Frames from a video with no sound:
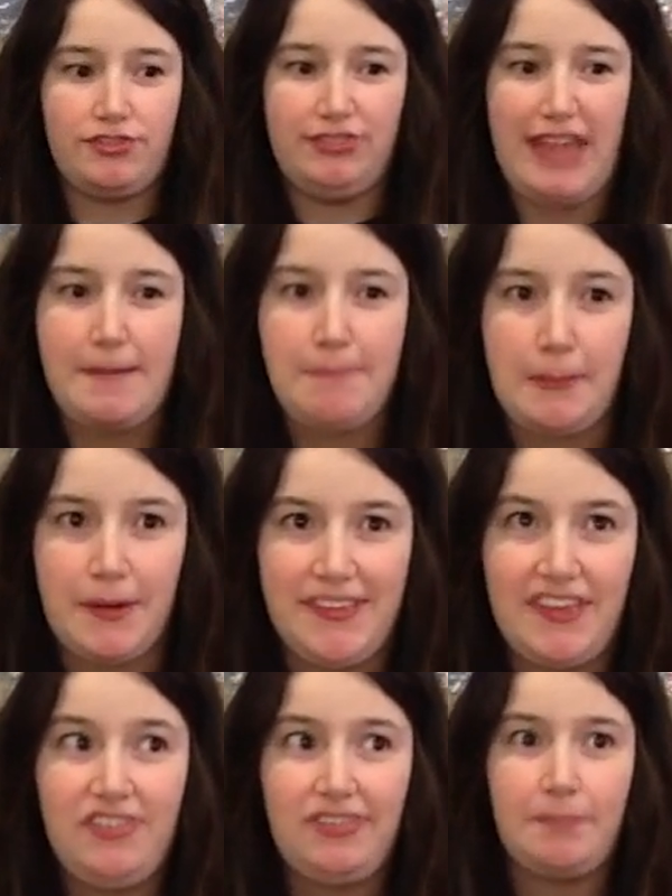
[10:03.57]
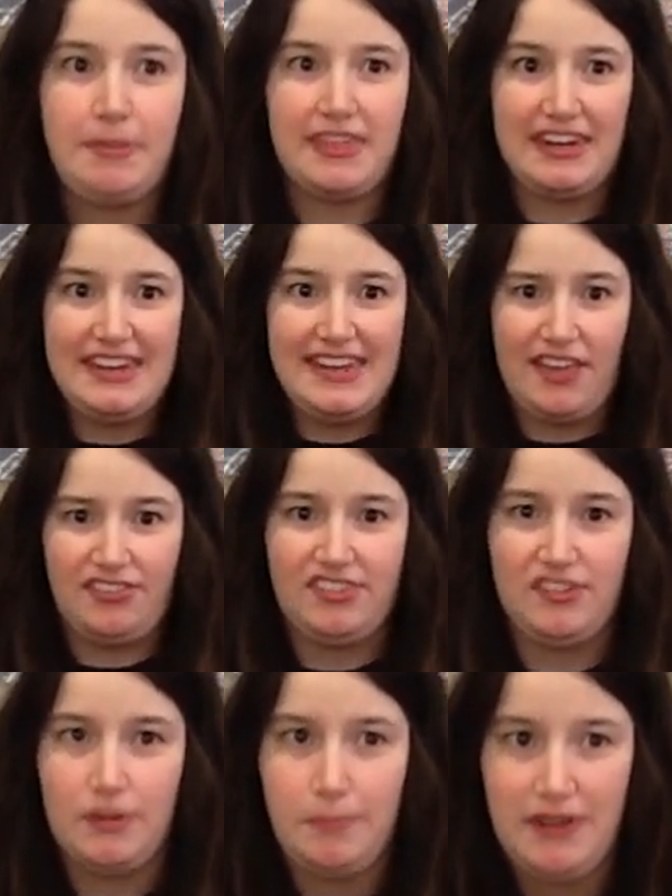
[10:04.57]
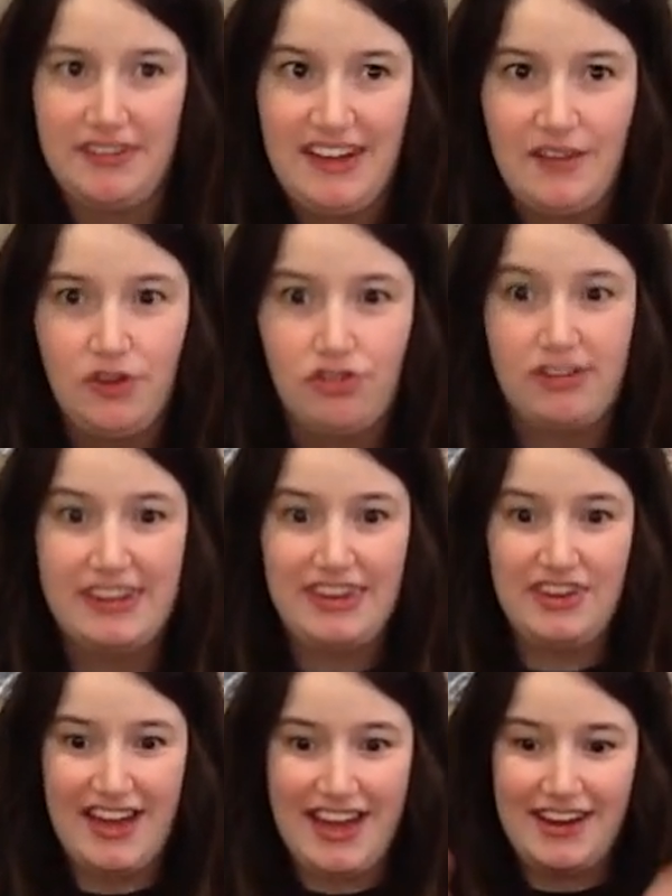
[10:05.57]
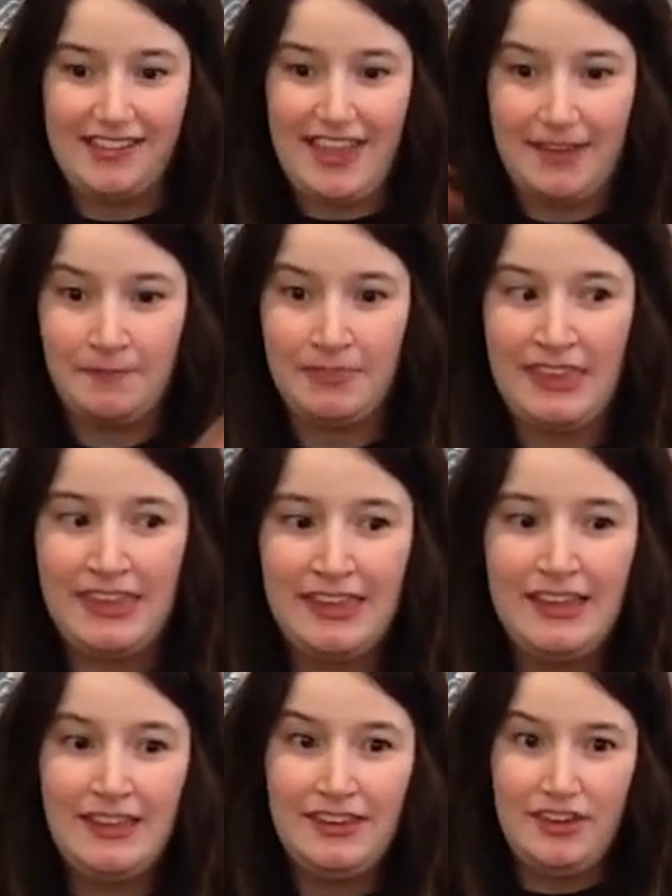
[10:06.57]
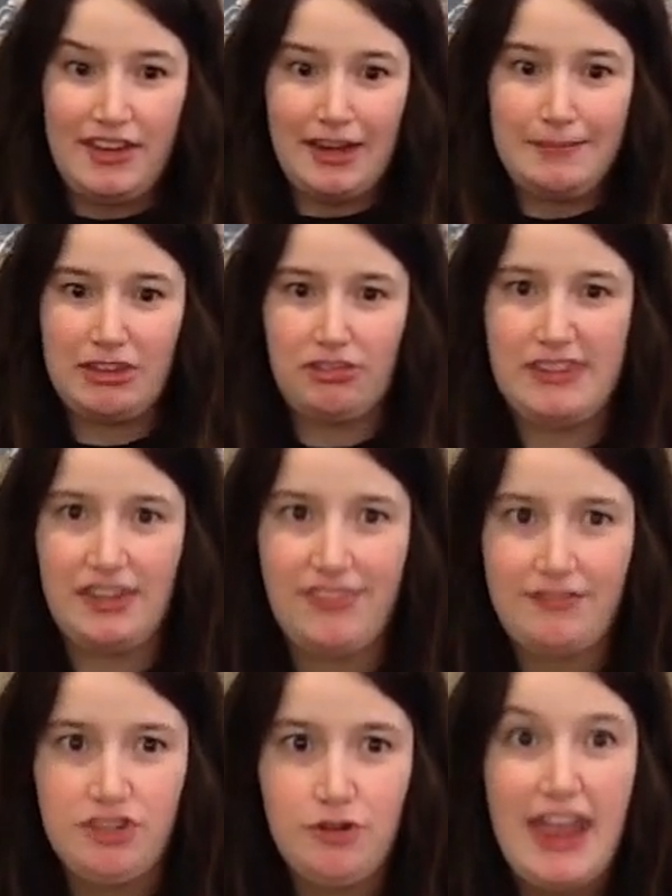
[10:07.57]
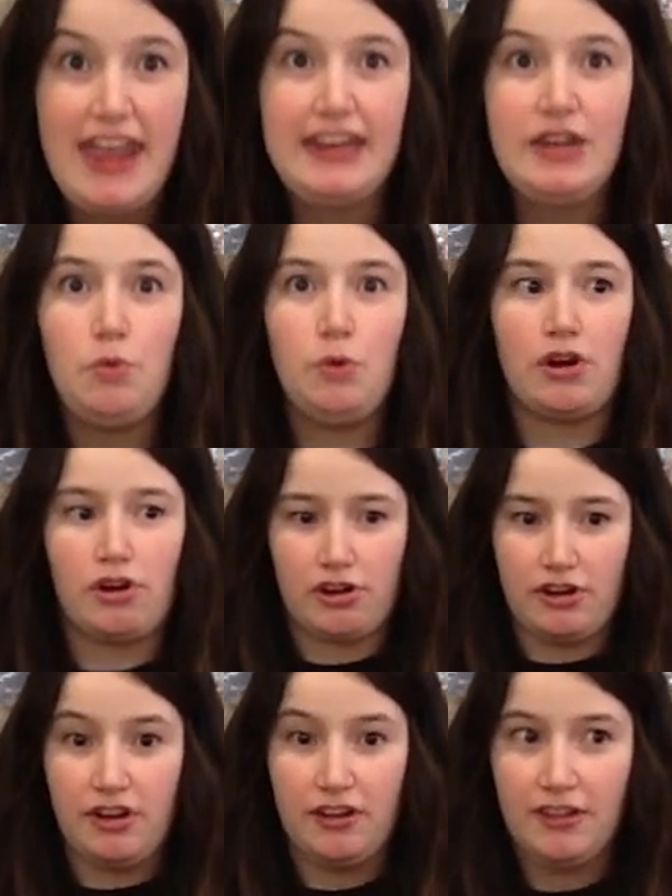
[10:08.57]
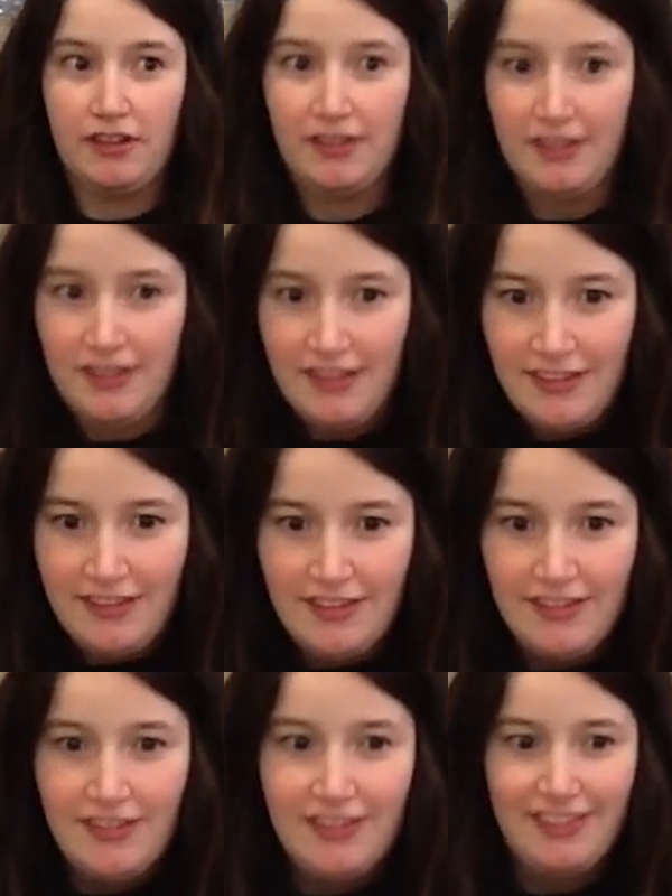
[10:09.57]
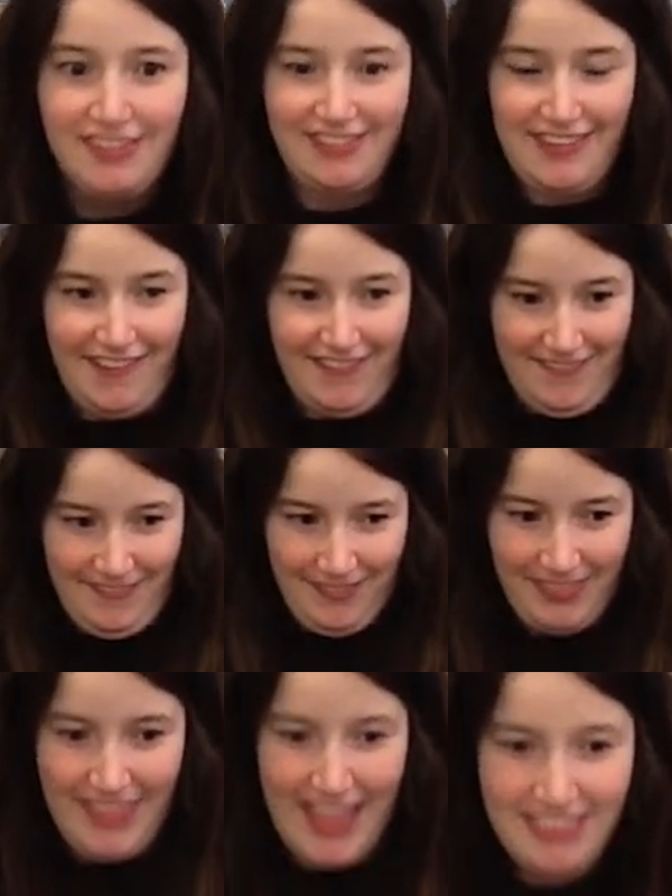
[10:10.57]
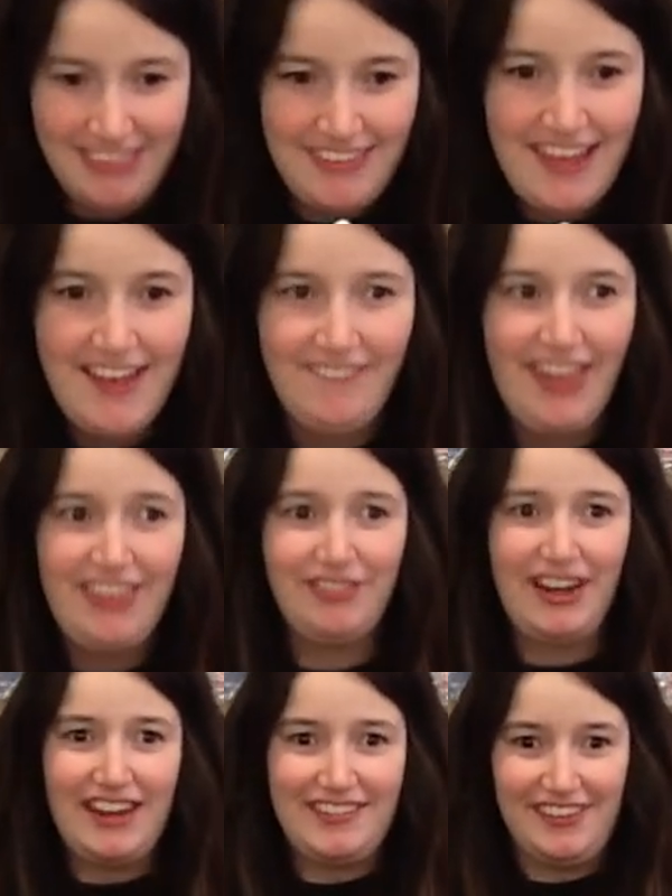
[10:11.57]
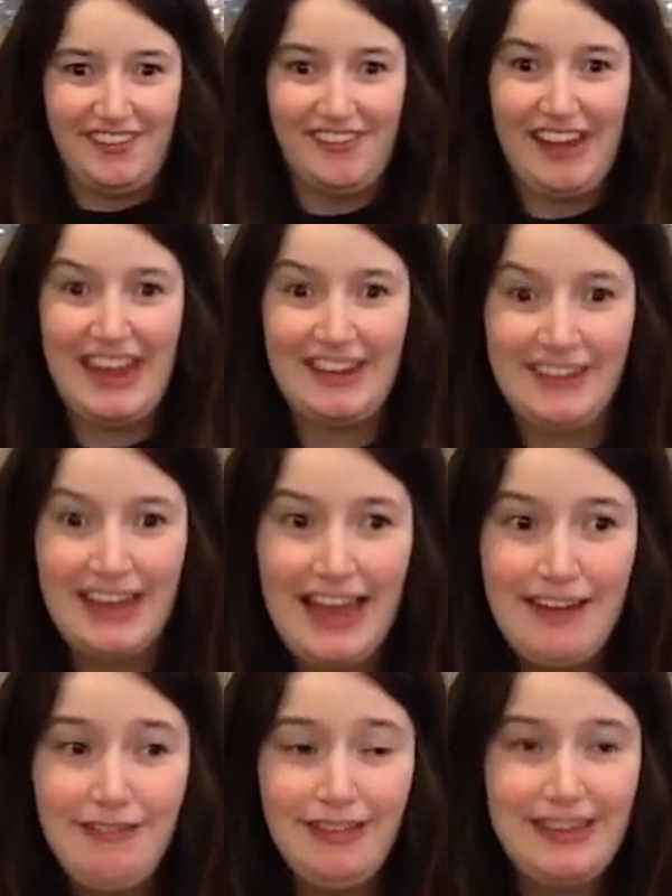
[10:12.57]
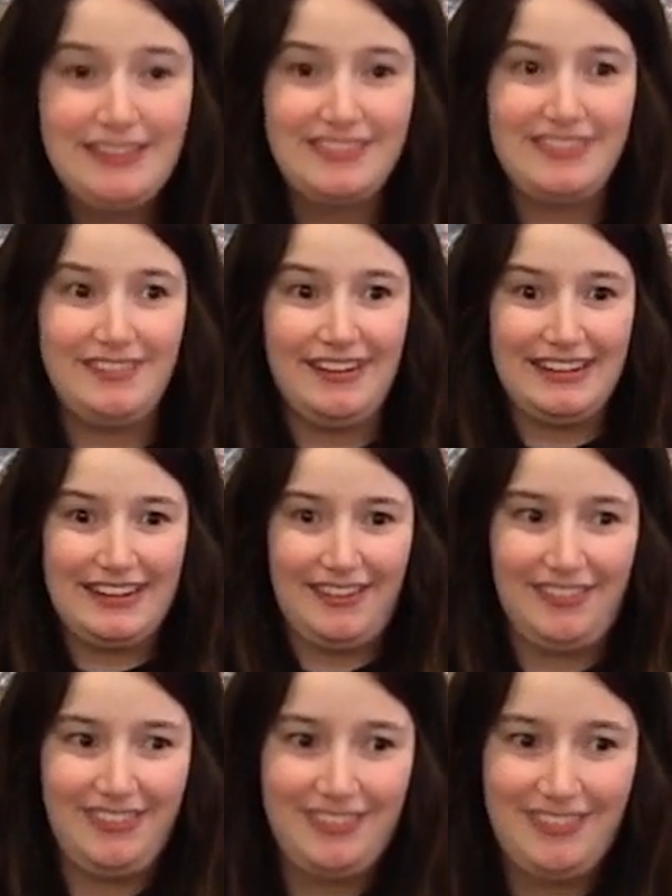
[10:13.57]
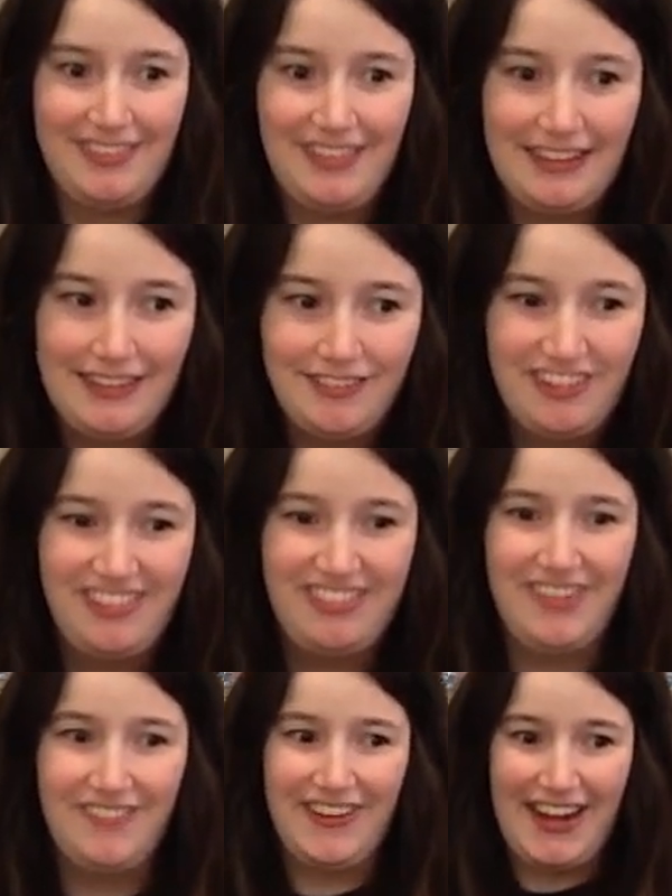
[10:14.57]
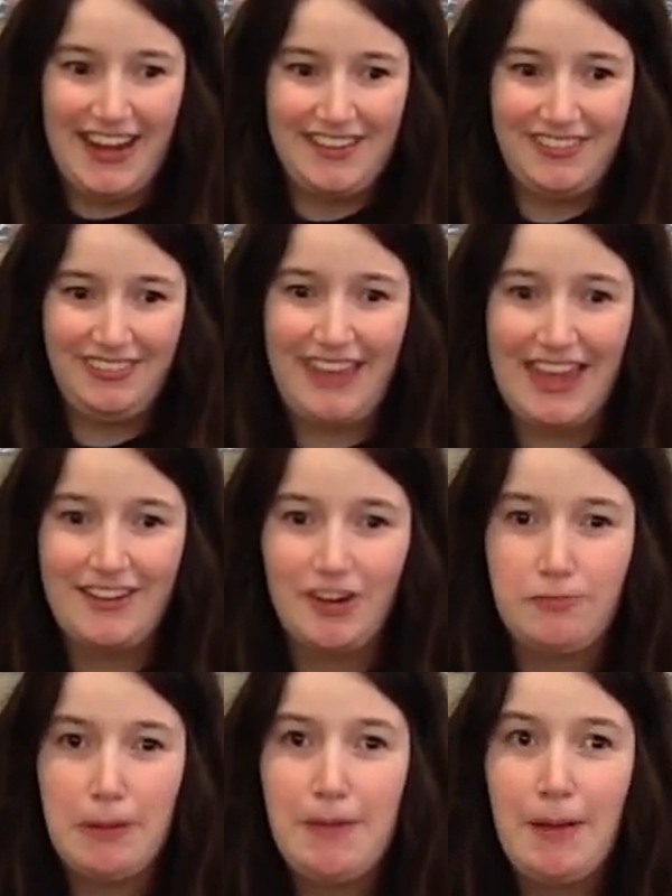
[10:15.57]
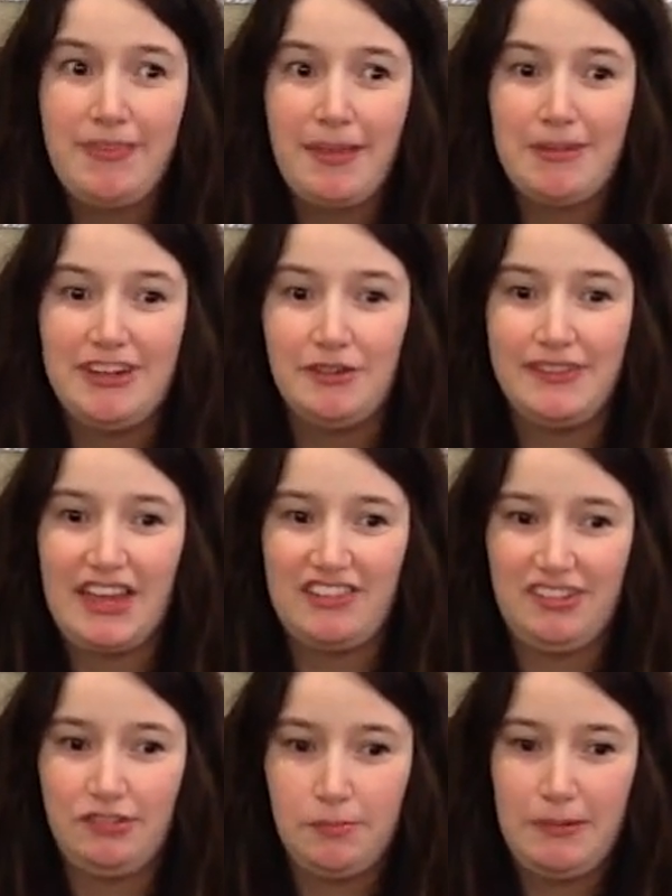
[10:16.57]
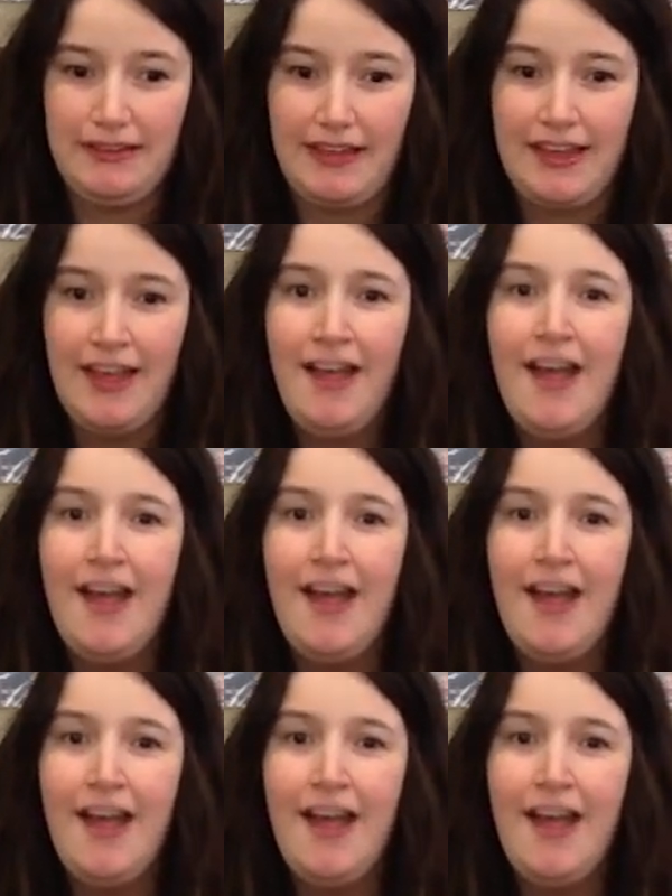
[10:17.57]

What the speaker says: the flap up, because that's just something that he has to do to put it down and drink it. You got to make sure he doesn't have to do any work. So that's what I do, and I really do it because I love Chris too, but I don't know, if my mom saw me doing that, she would be like,